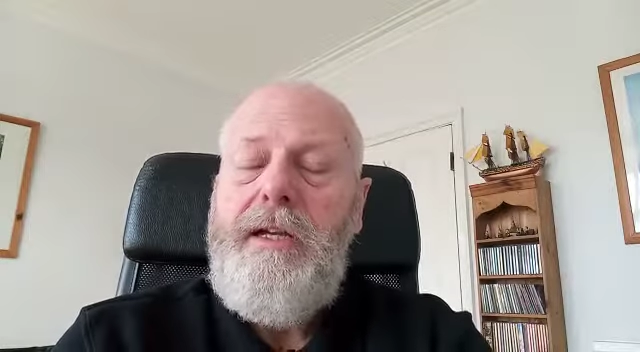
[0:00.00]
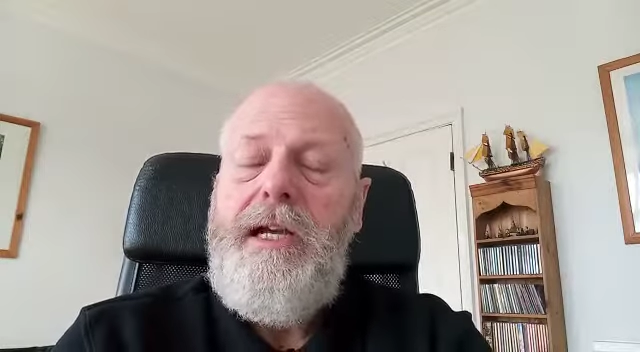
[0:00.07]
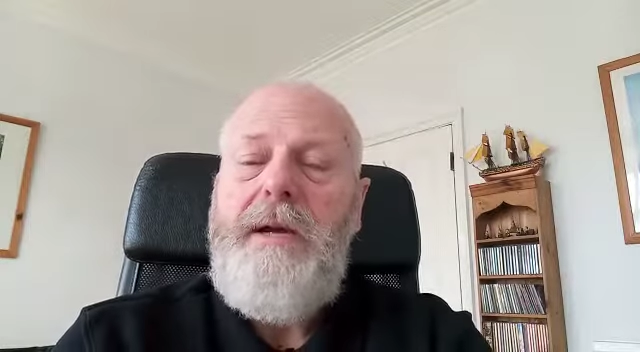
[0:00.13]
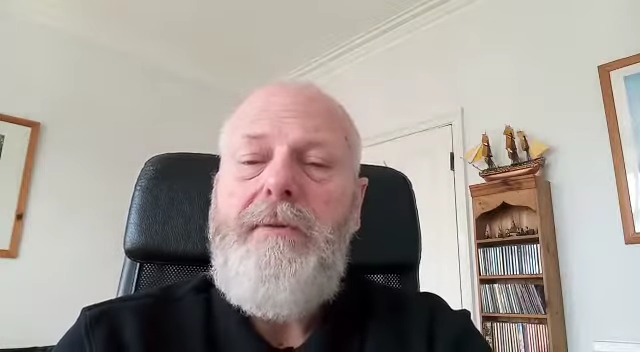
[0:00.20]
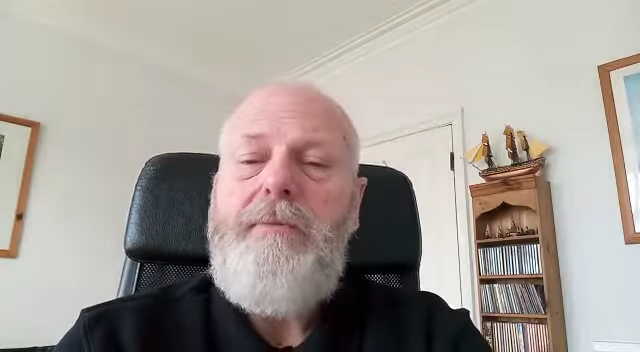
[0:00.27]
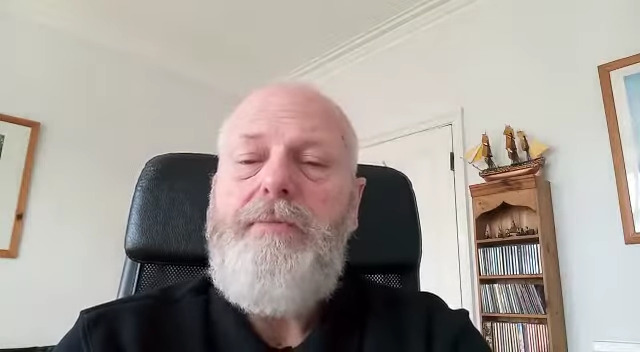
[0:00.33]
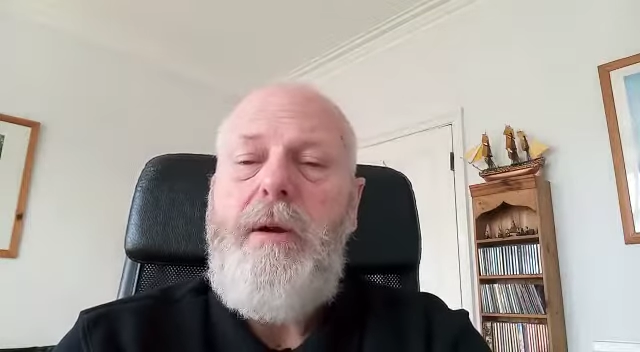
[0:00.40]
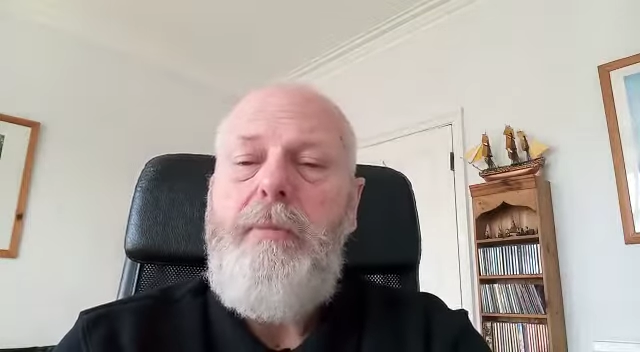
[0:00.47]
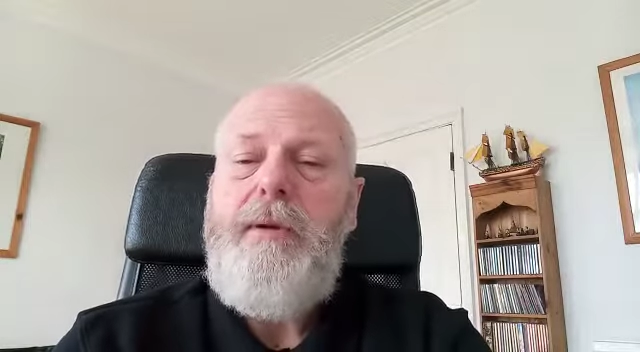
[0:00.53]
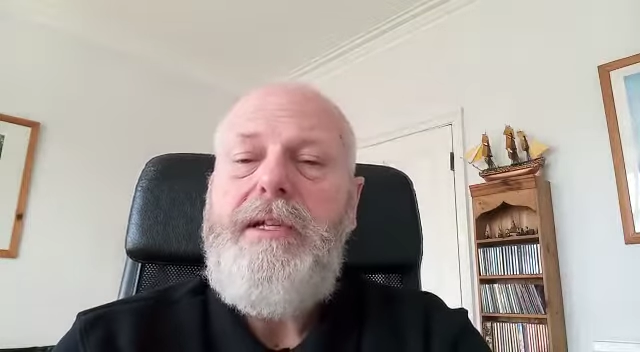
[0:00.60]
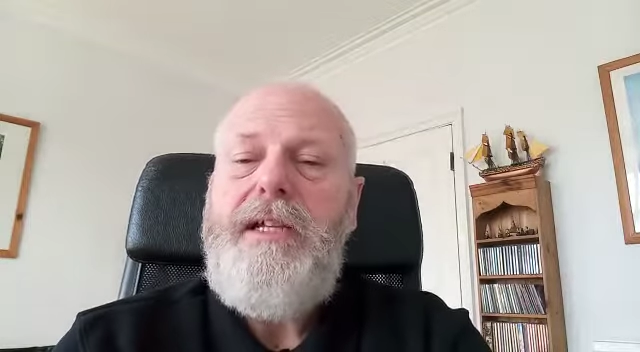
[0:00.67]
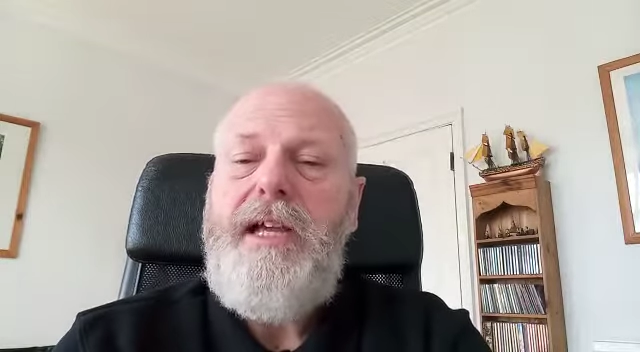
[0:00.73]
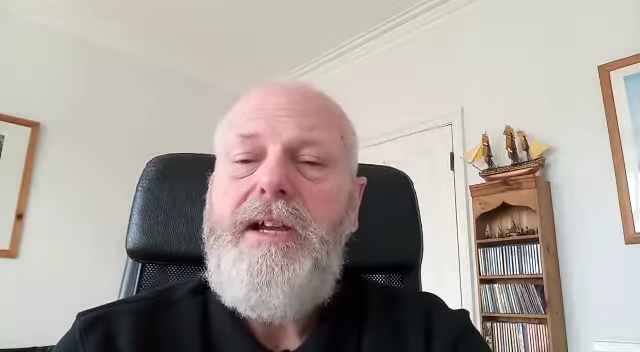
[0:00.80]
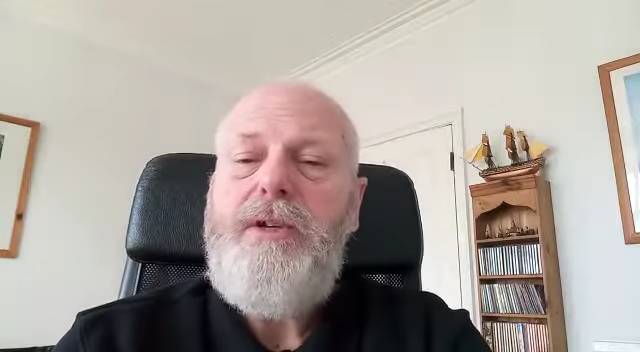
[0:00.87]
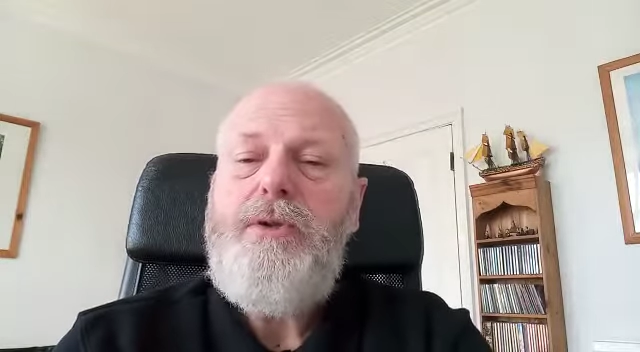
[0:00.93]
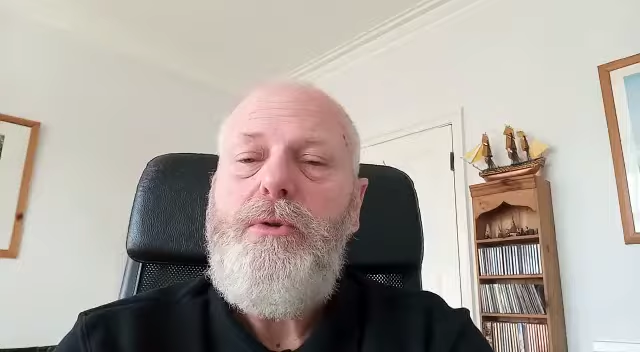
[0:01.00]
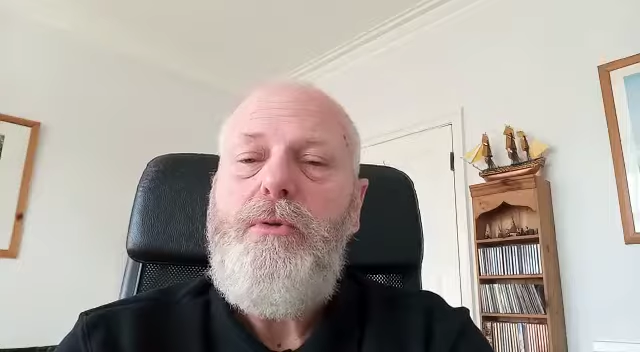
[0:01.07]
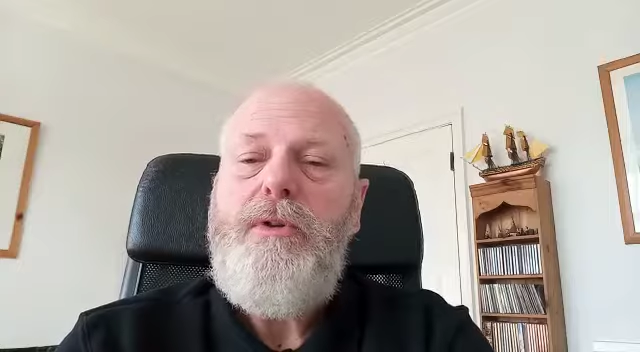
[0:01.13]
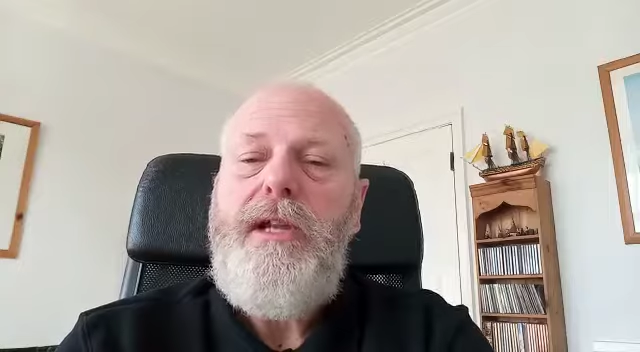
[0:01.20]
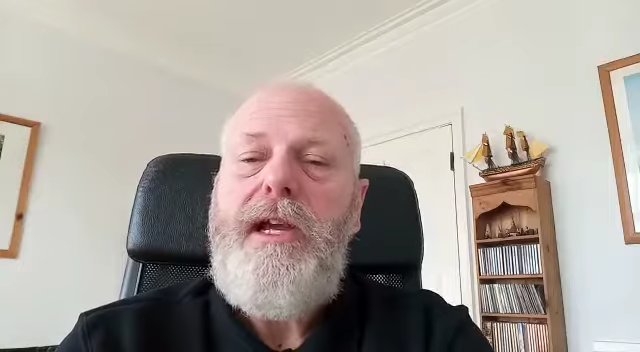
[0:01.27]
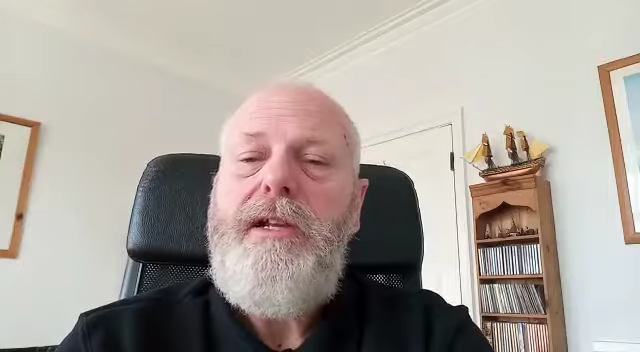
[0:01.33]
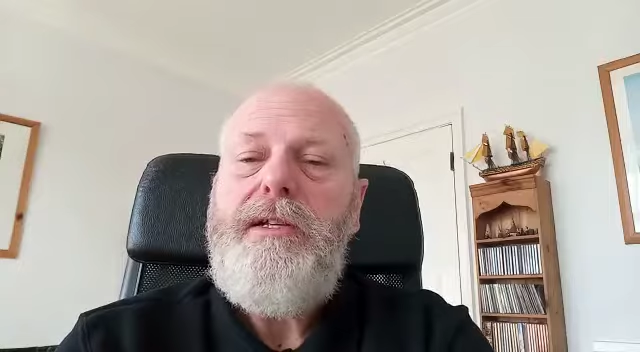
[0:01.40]
it would probably take us
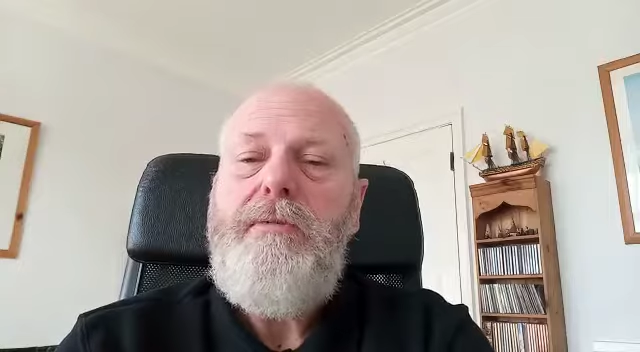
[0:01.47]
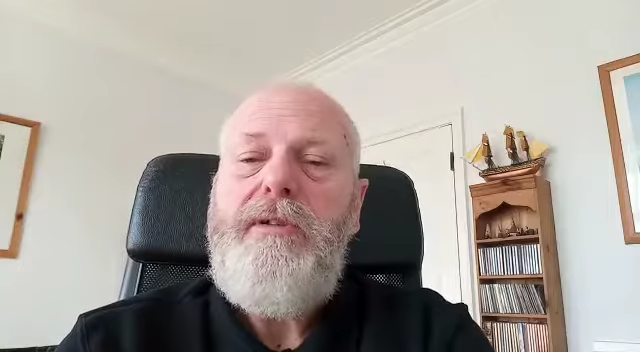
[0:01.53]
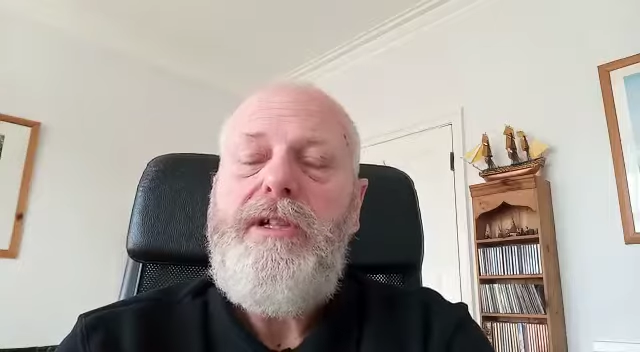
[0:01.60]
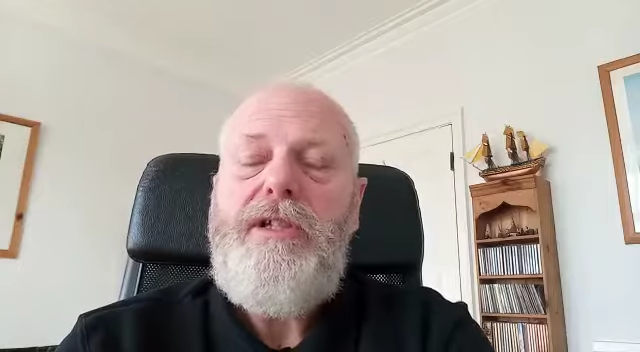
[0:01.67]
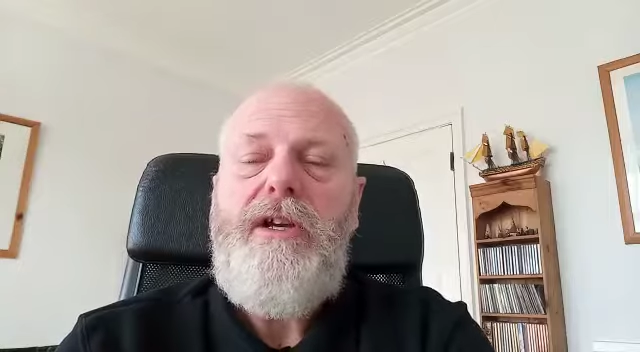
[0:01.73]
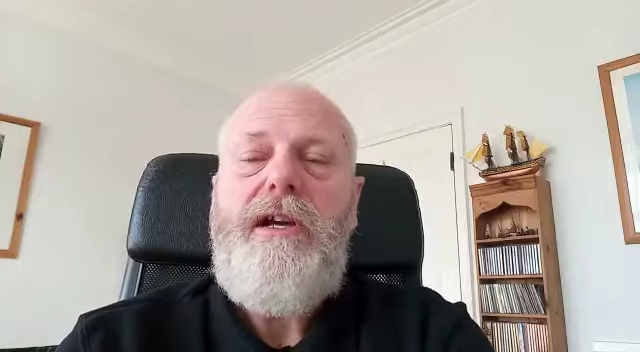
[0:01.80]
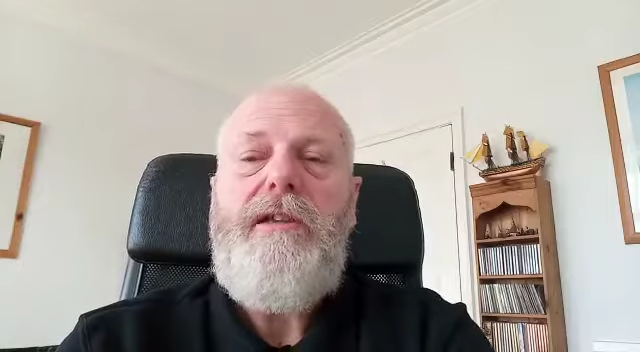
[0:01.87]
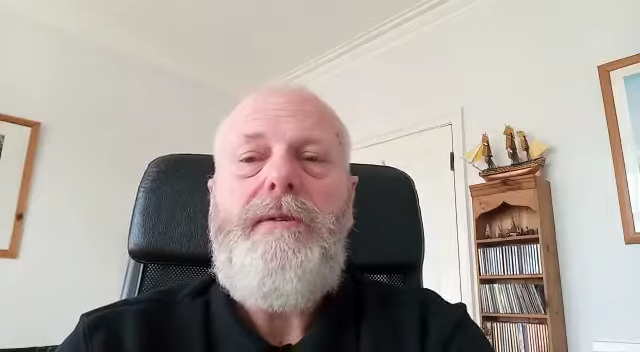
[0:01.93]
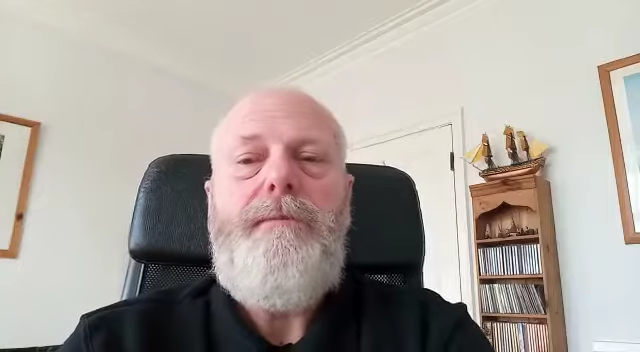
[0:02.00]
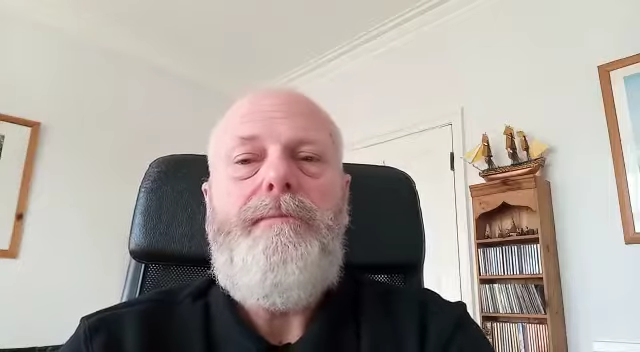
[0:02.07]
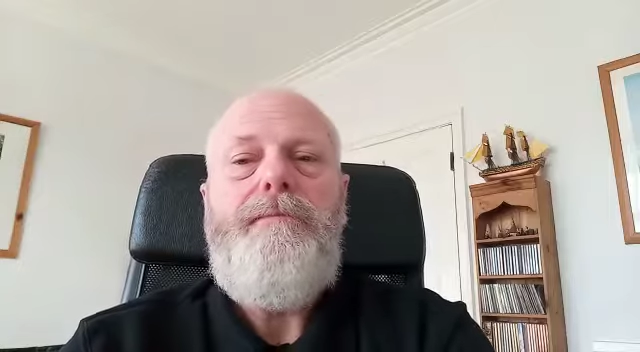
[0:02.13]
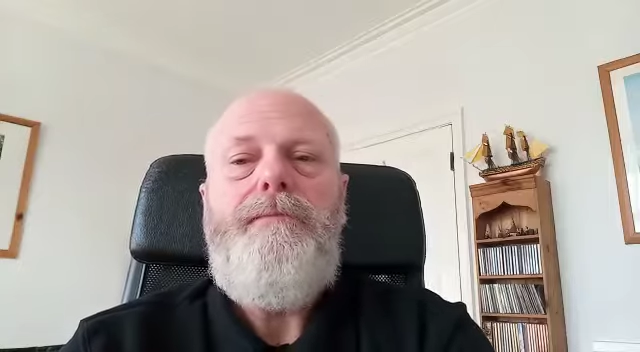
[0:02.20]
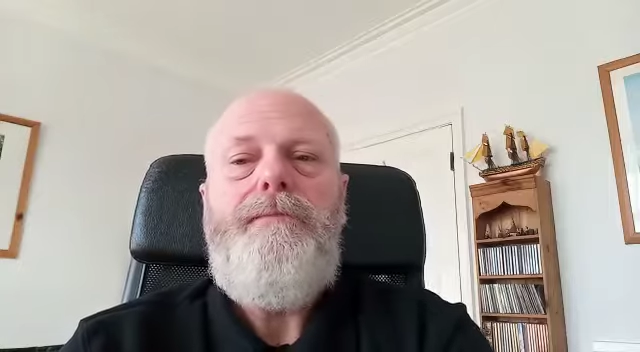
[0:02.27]
all day to recite them.